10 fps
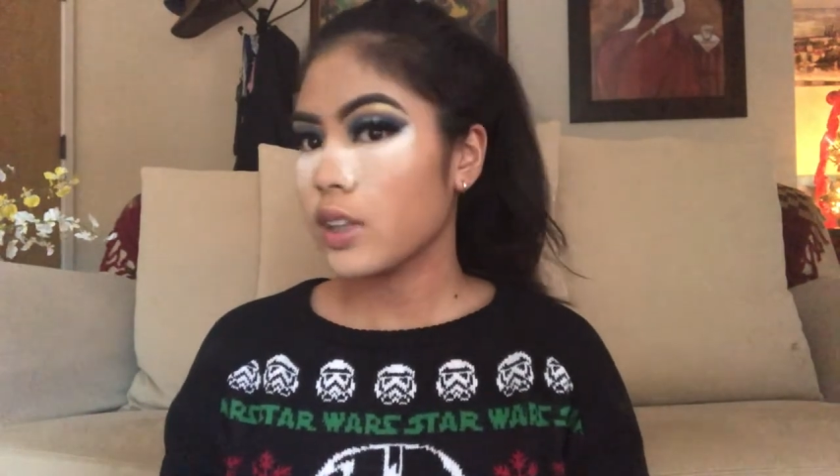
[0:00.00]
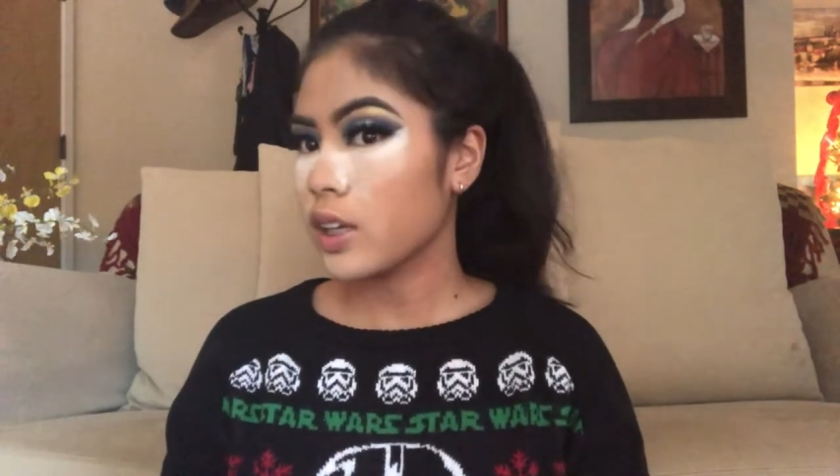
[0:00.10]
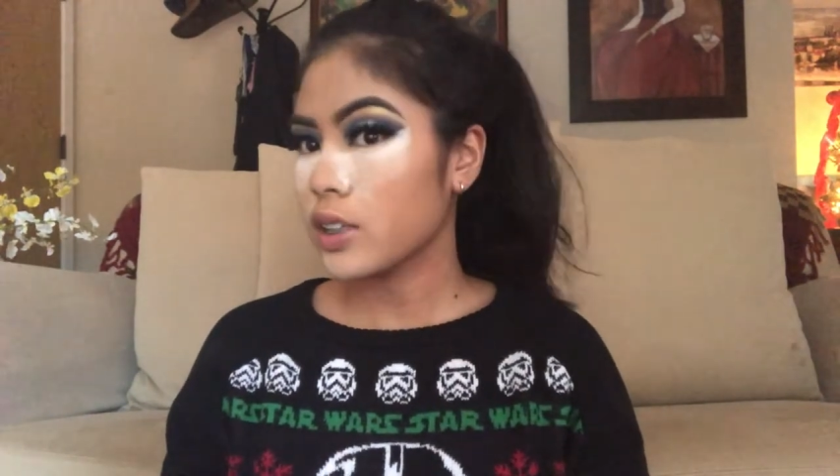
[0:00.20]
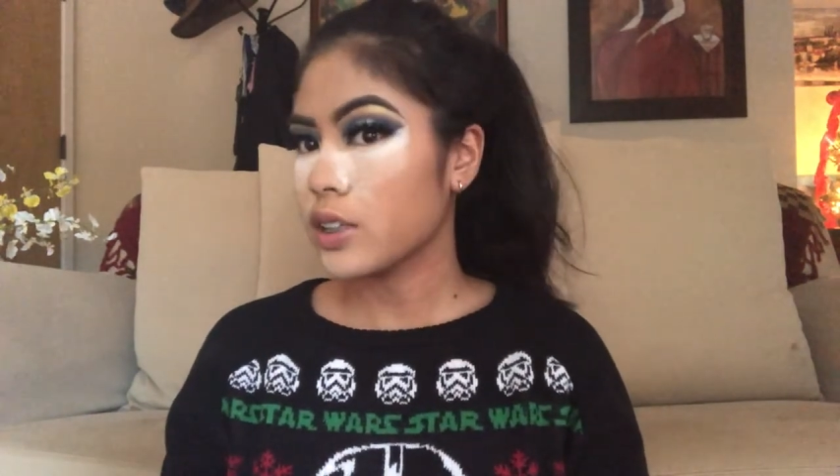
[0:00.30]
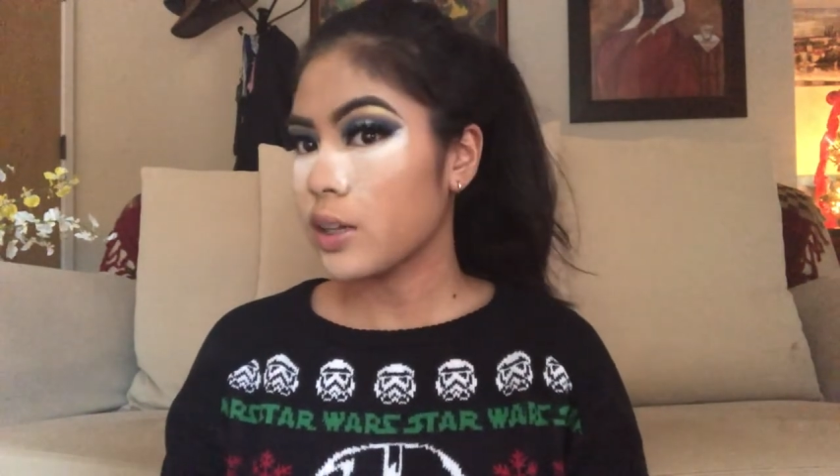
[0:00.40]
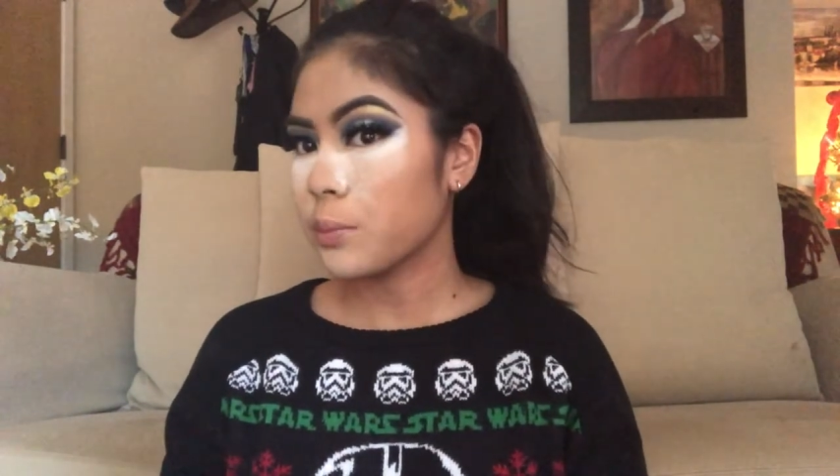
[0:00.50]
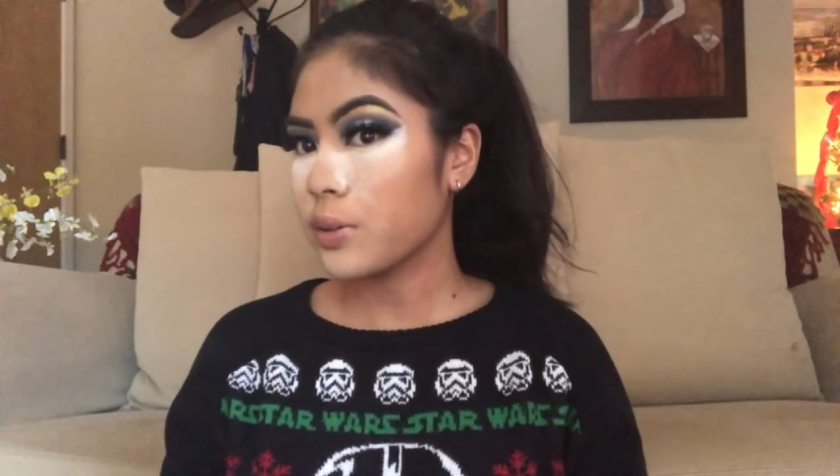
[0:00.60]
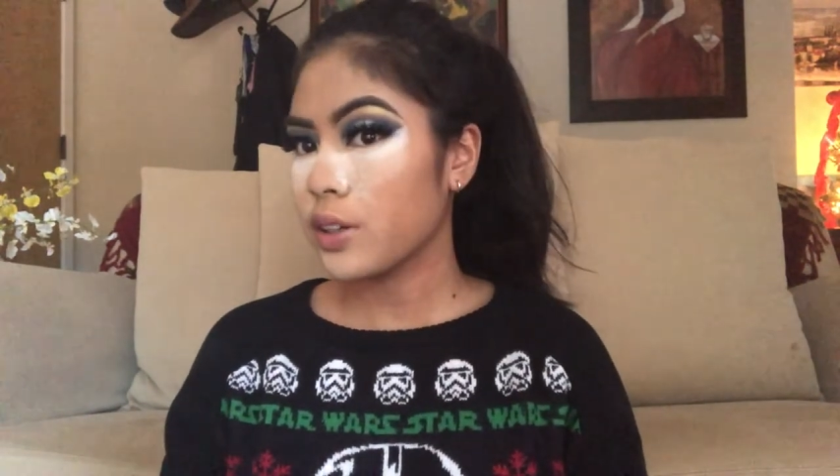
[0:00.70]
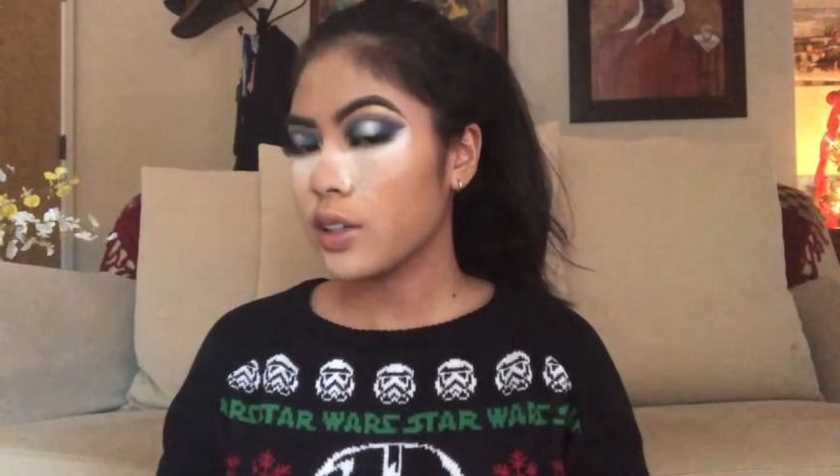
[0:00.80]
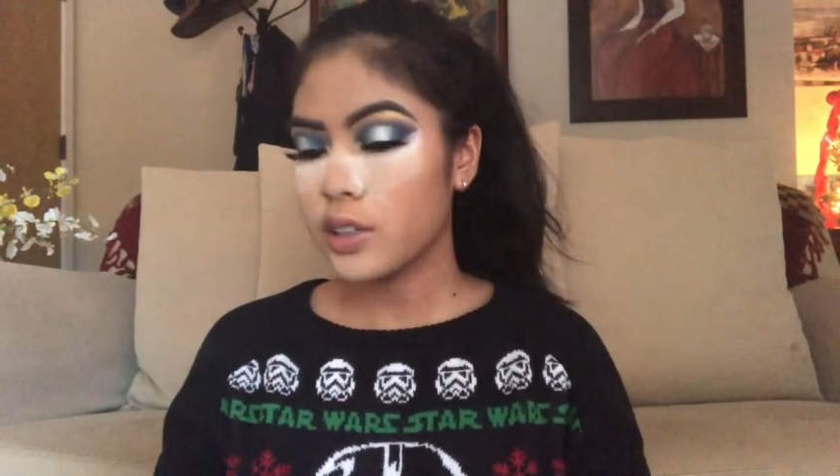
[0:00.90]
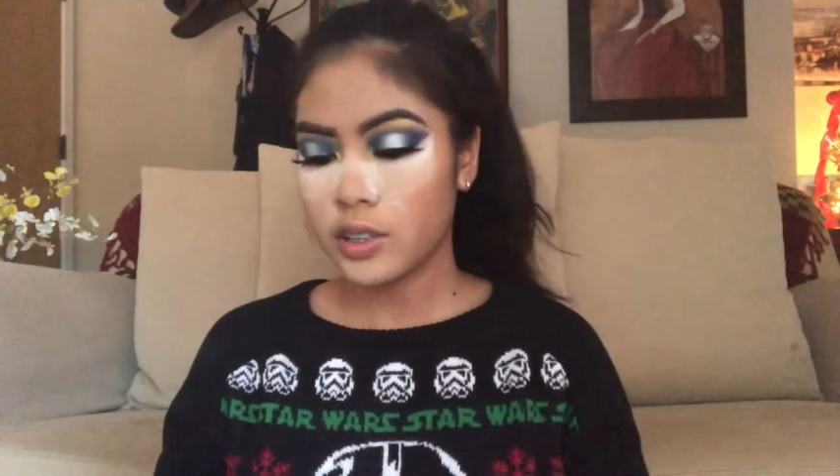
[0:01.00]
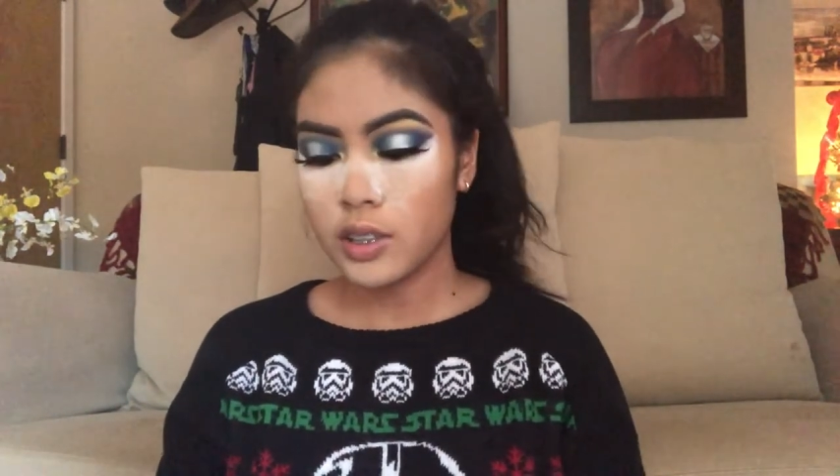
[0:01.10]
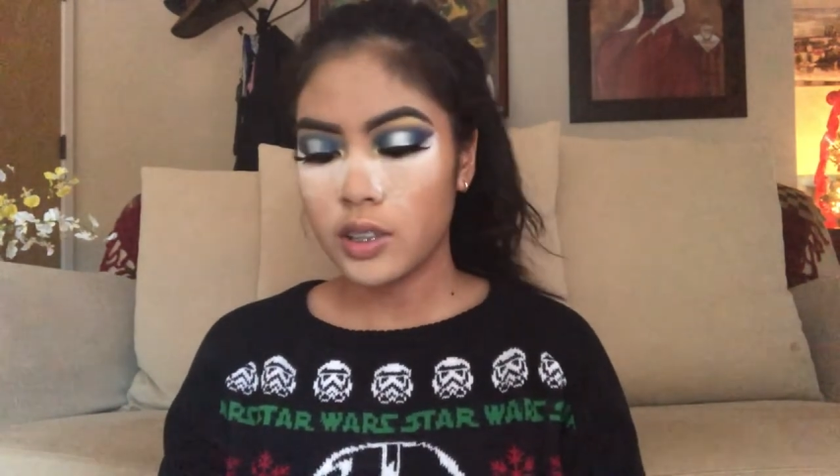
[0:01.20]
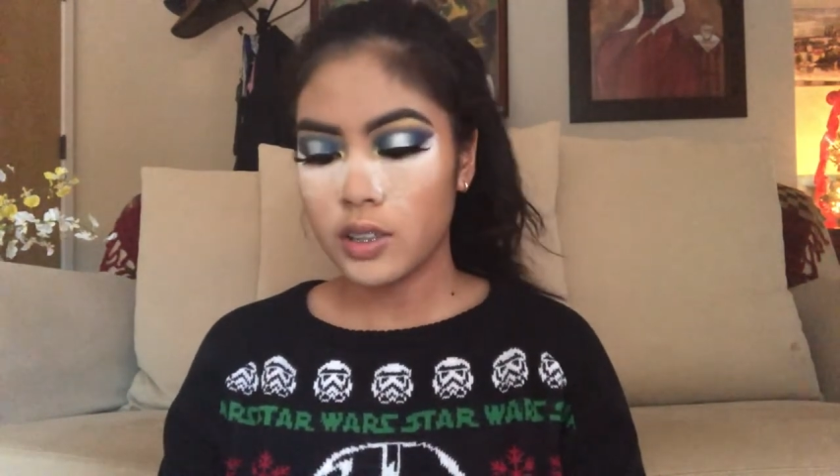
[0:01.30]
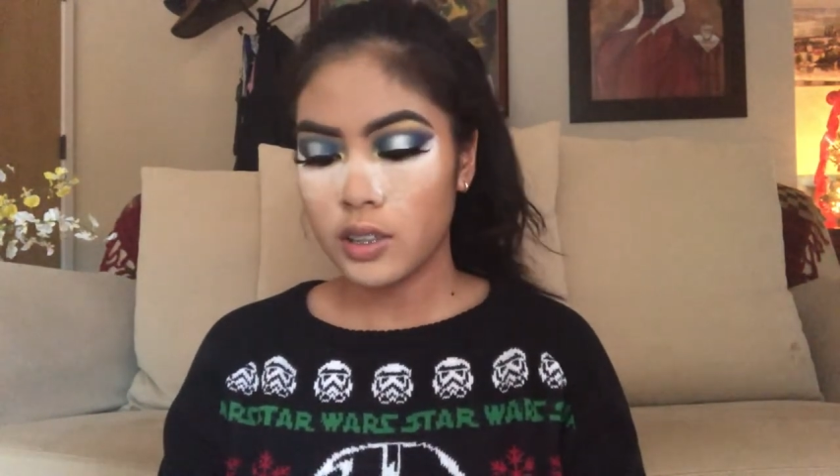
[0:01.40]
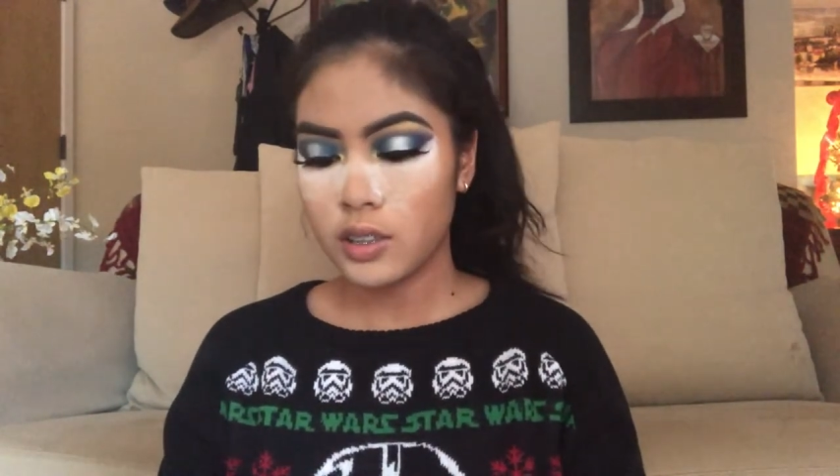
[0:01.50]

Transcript: think it turned out pretty good.